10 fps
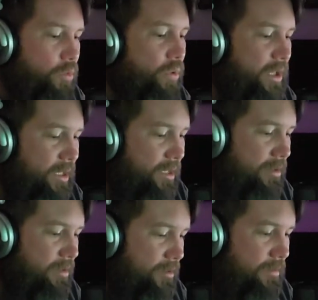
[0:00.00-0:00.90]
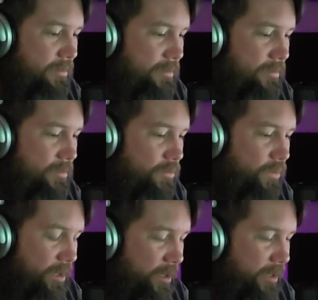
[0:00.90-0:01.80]
we
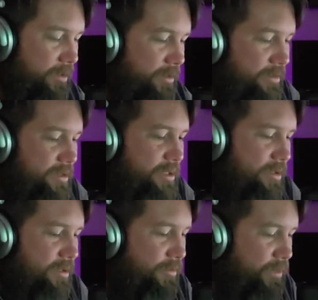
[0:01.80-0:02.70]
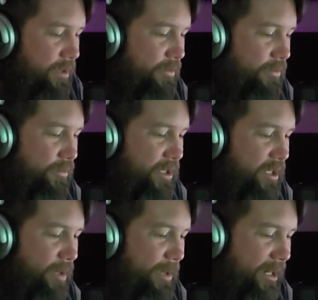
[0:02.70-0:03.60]
we're the hunters. Recording we, again. We
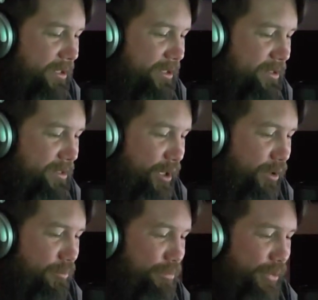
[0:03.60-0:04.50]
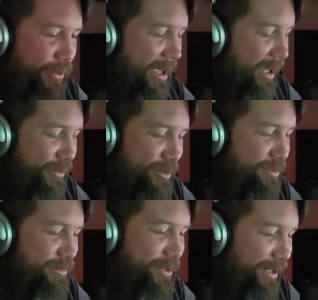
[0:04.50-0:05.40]
come out of this like
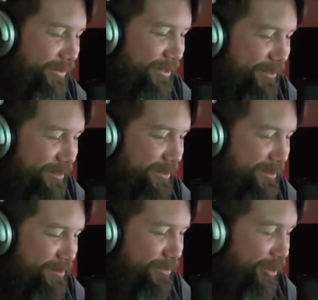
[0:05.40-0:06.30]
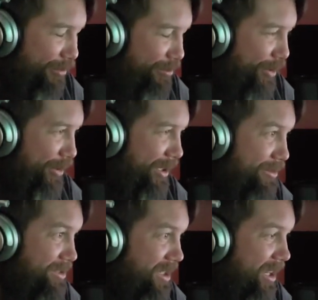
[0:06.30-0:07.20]
boathouse, whatever this old
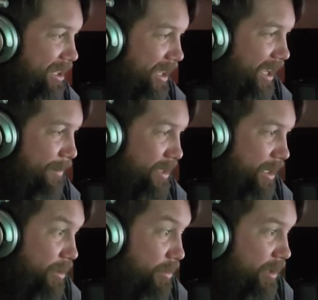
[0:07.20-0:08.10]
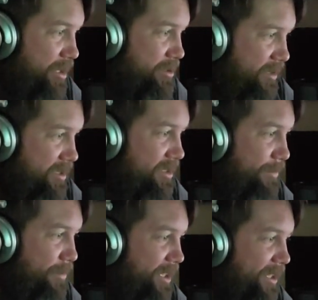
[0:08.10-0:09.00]
boathouse log cabin that we were actually
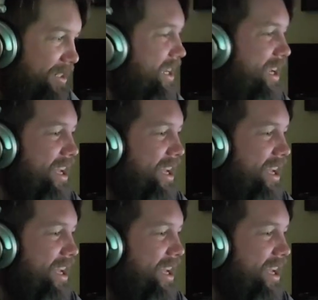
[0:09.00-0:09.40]
sleeping in,